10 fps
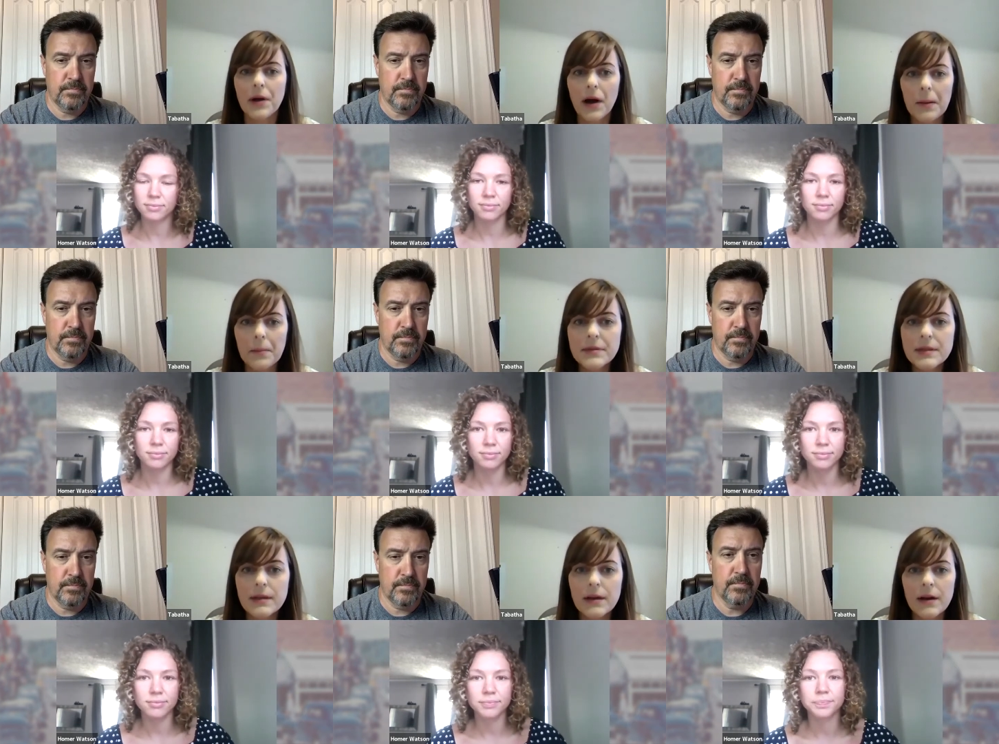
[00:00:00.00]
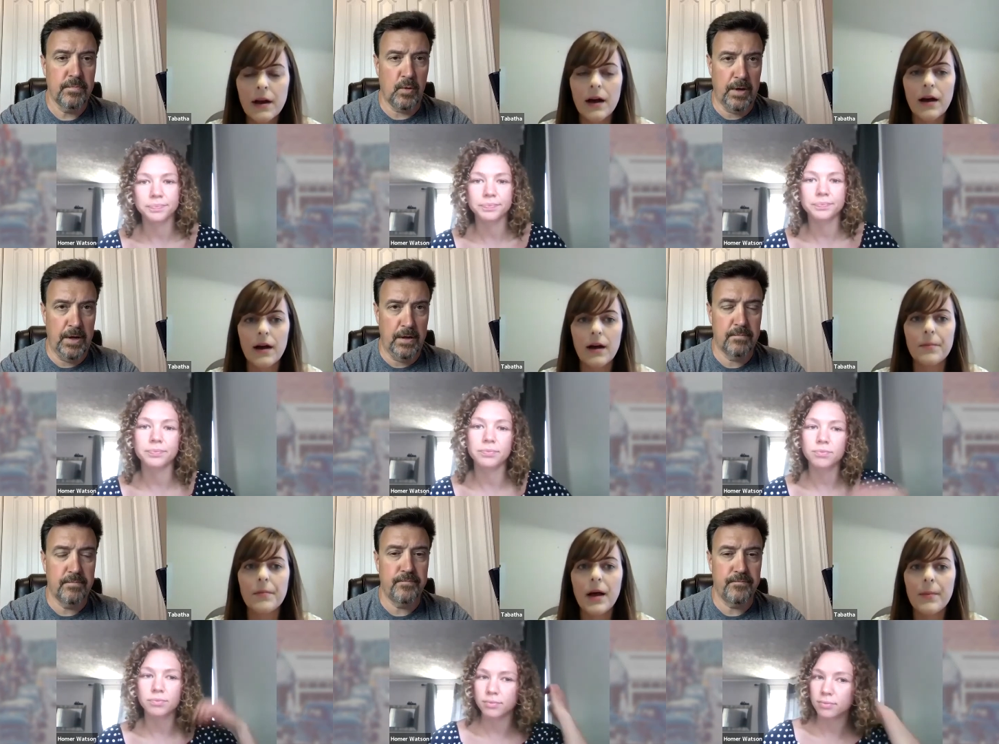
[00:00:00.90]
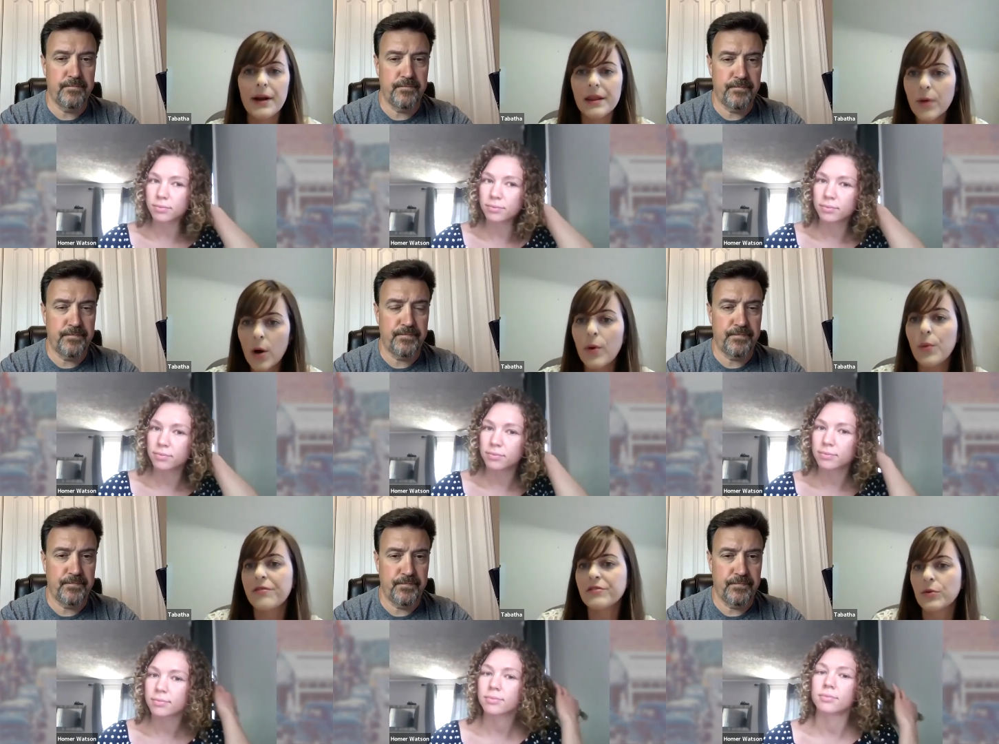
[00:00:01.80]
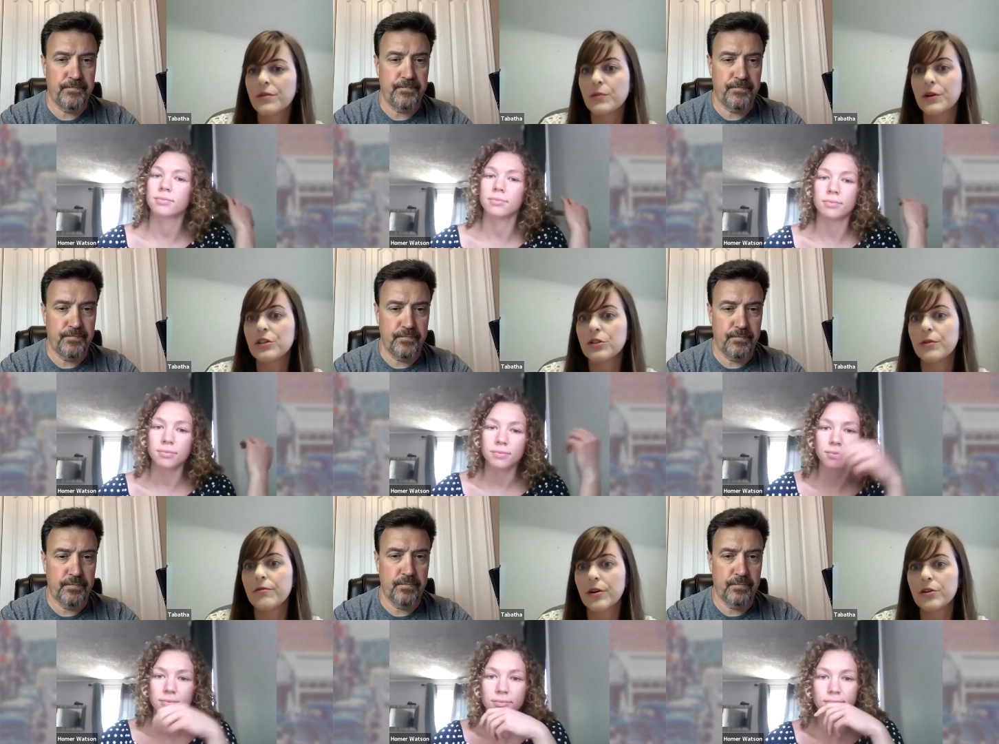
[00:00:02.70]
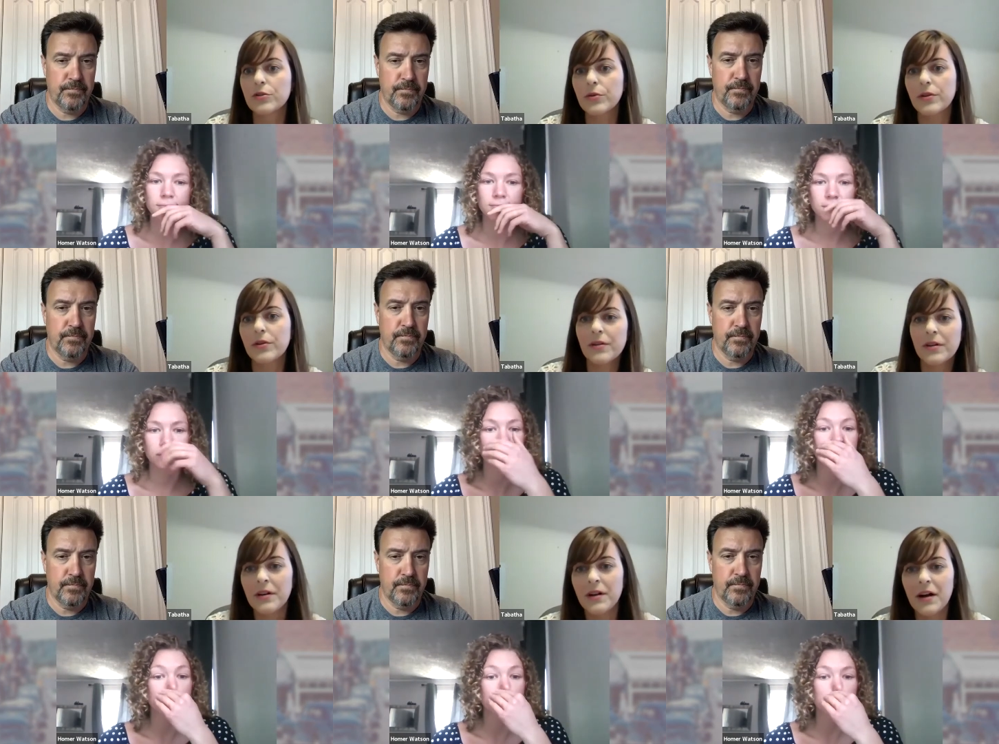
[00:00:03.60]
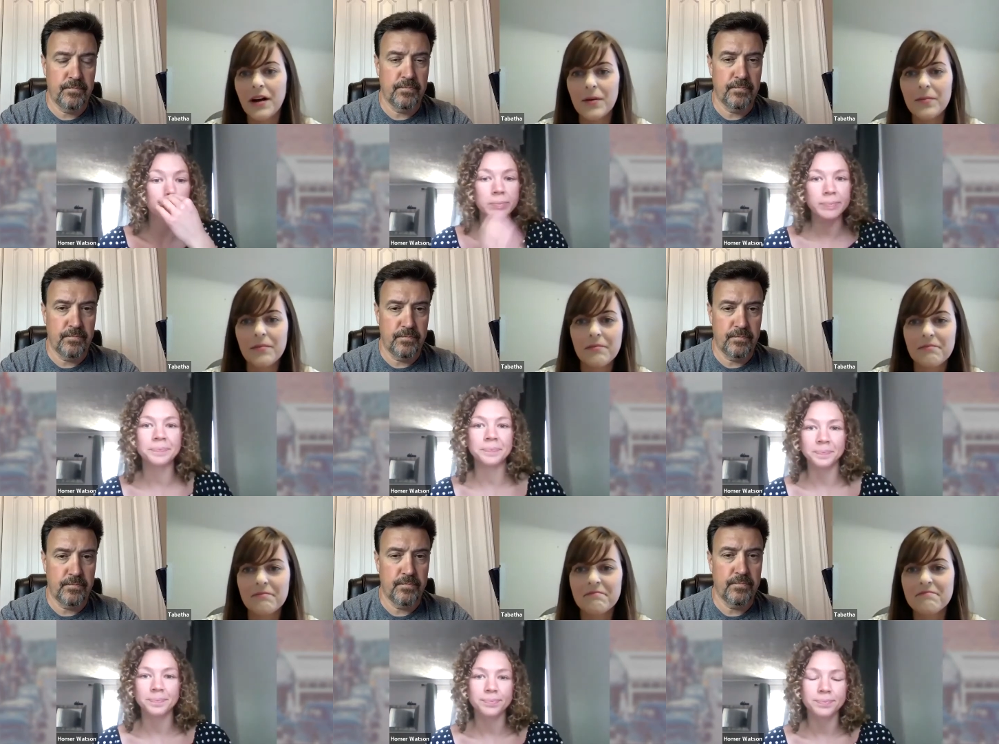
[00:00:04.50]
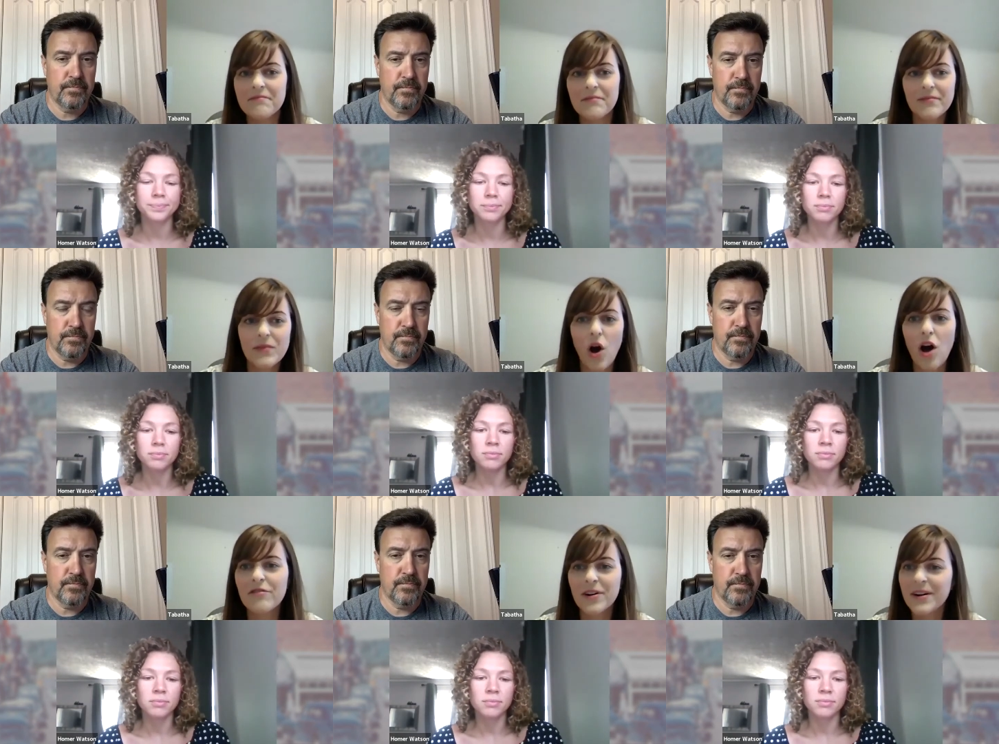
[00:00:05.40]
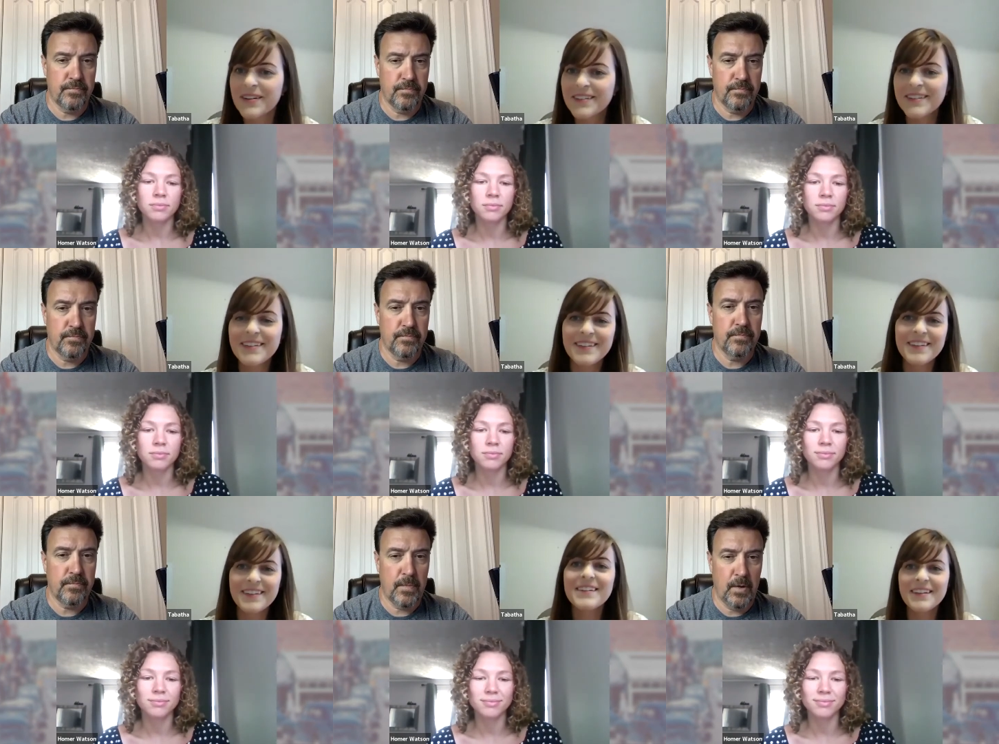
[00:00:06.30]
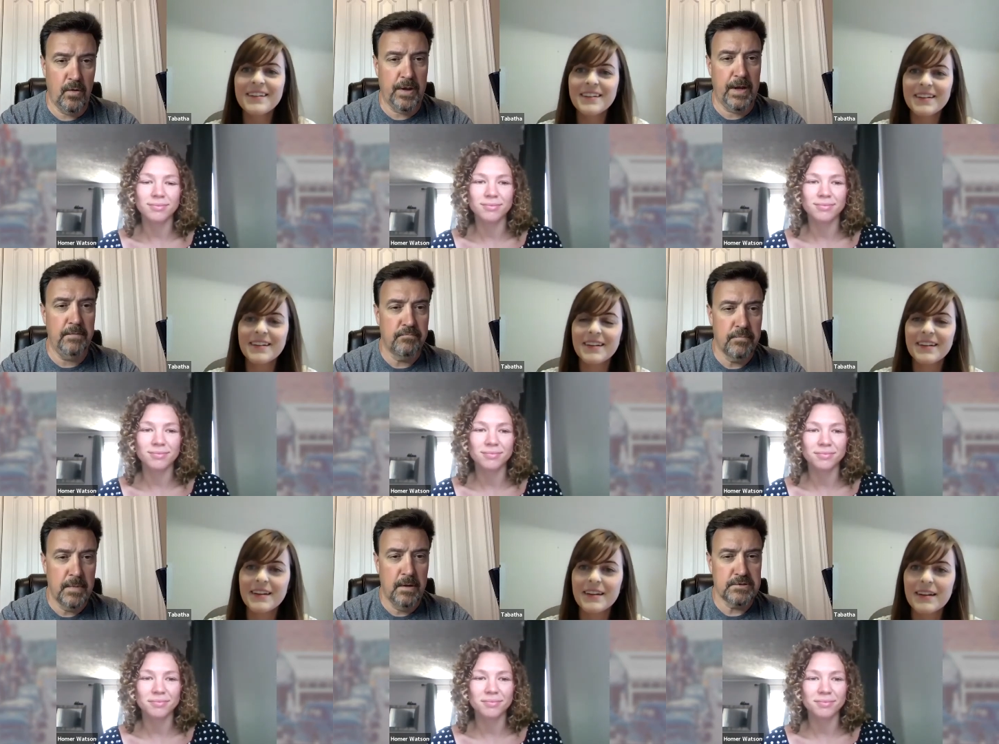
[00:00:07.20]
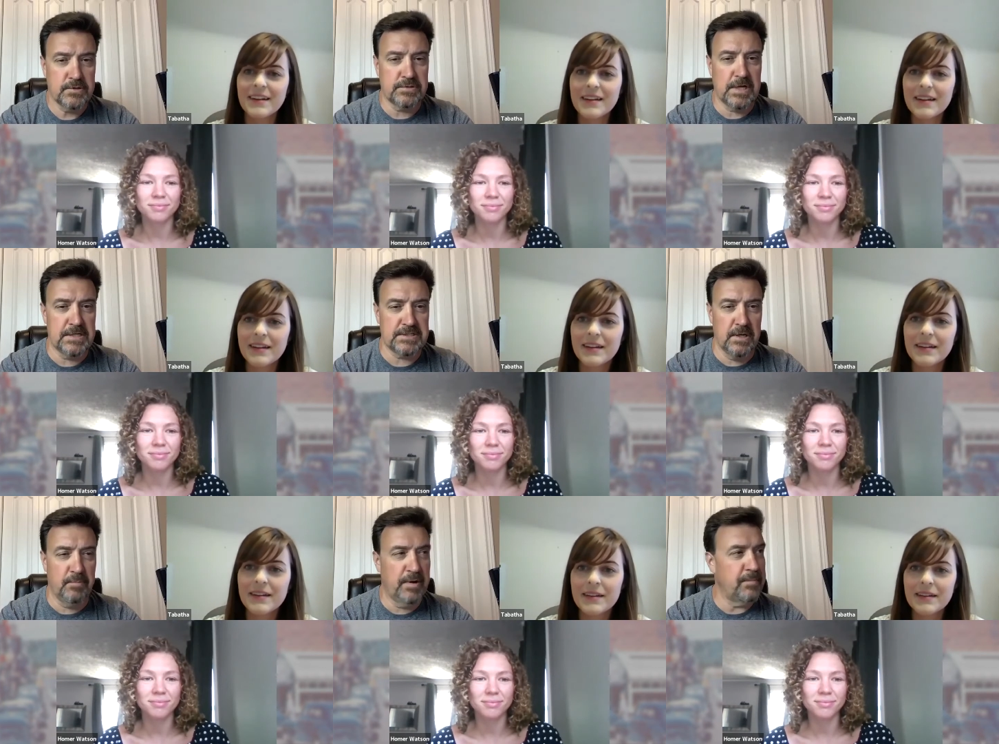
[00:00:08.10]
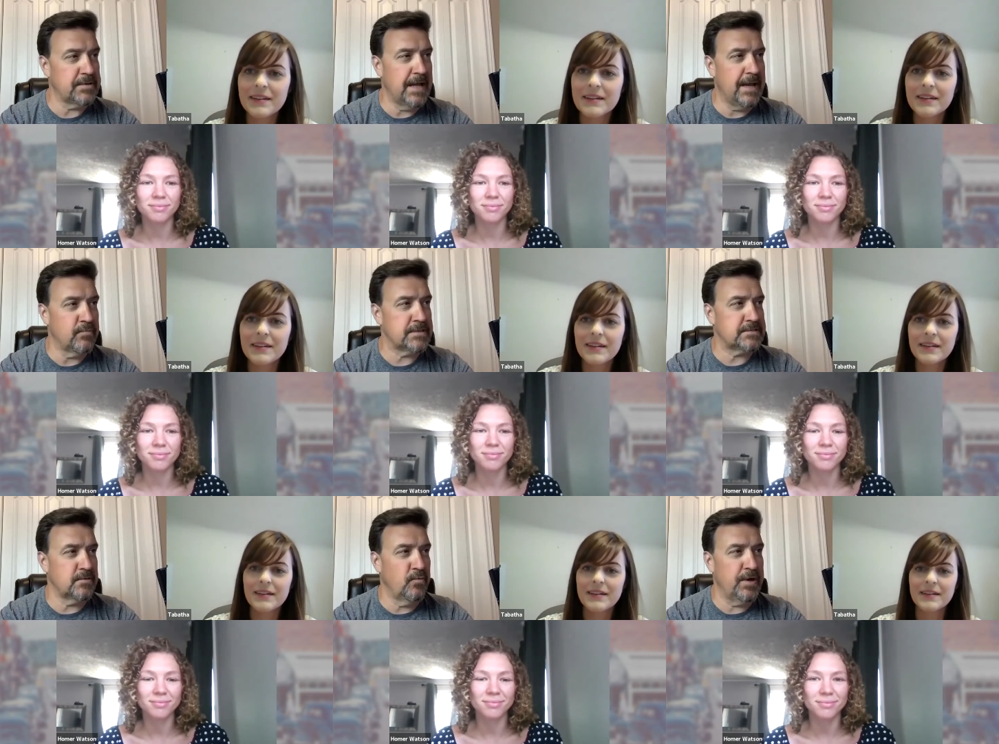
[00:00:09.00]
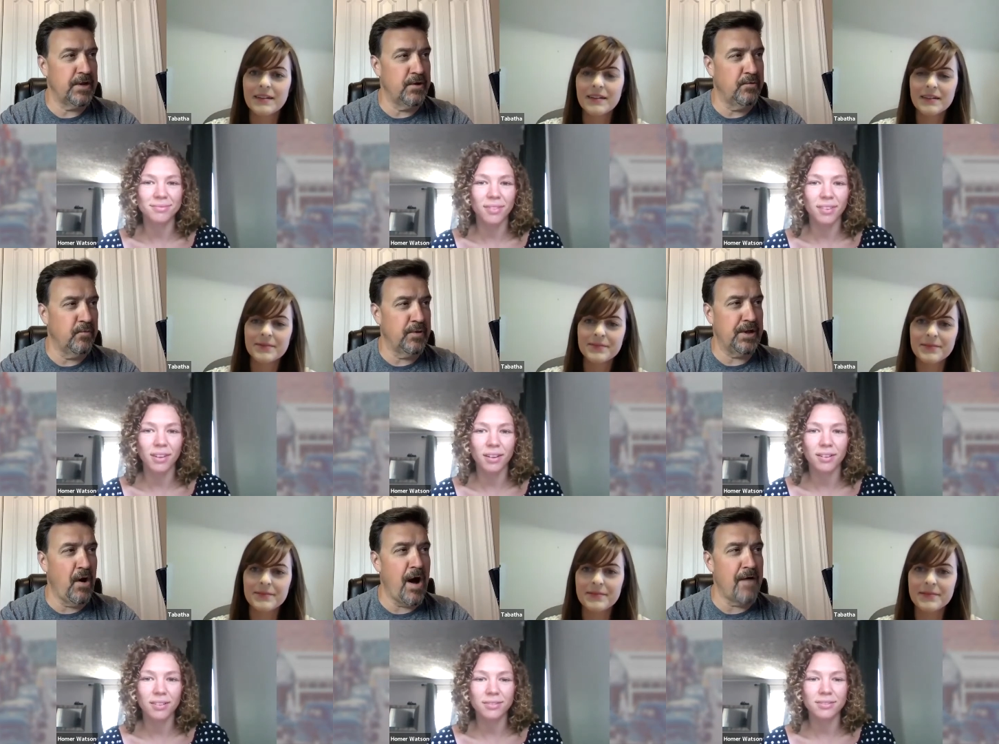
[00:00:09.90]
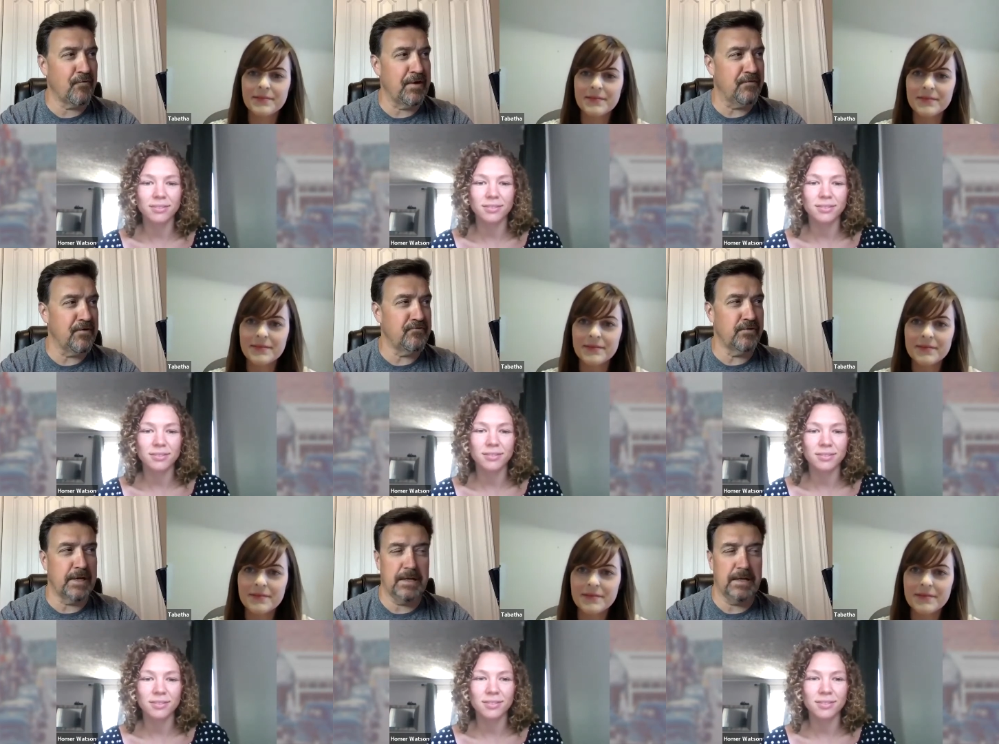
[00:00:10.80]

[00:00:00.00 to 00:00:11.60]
Speaker 1: comes. Okay. Um, but at the moment, we've sort of switched to a virtual um,
Speaker 2: offer. Okay. So tell us a little bit about that. What's what are you what are you offering virtually?